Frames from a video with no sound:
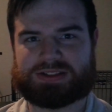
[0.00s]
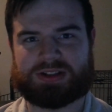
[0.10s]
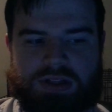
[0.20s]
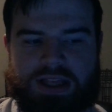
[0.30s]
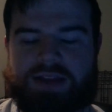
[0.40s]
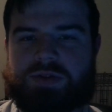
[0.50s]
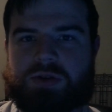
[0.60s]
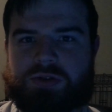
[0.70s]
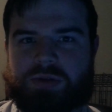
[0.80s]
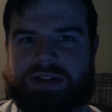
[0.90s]
So if you
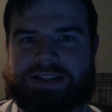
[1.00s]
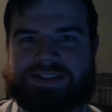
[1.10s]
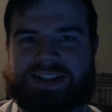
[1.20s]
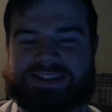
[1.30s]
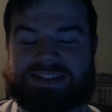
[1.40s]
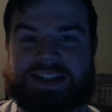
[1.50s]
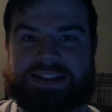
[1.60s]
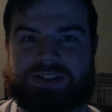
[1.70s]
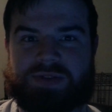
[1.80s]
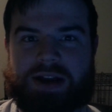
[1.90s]
enjoyed this
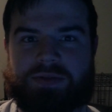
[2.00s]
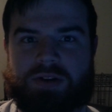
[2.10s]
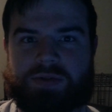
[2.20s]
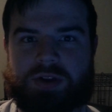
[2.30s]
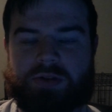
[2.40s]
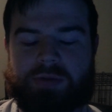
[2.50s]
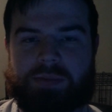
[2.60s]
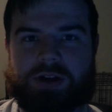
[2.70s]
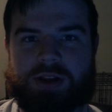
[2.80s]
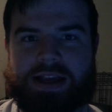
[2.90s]
Designated Survivor review,
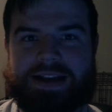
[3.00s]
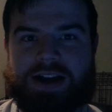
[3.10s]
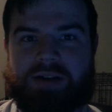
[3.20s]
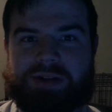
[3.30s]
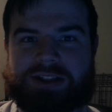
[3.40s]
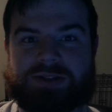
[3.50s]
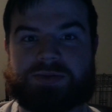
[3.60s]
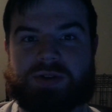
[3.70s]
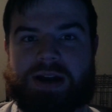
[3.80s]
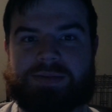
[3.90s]
remember to like, comment, and
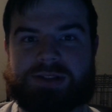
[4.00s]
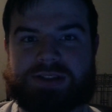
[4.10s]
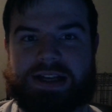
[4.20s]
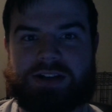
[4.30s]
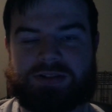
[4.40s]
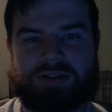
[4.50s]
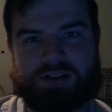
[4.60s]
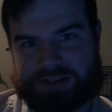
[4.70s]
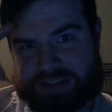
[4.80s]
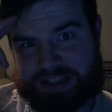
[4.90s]
subscribe to the channel.
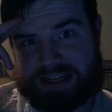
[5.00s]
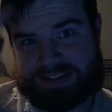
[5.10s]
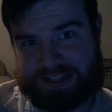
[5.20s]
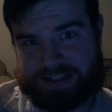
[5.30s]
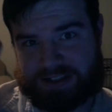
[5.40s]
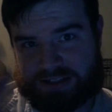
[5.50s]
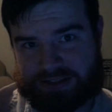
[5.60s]
I'll see you guys later.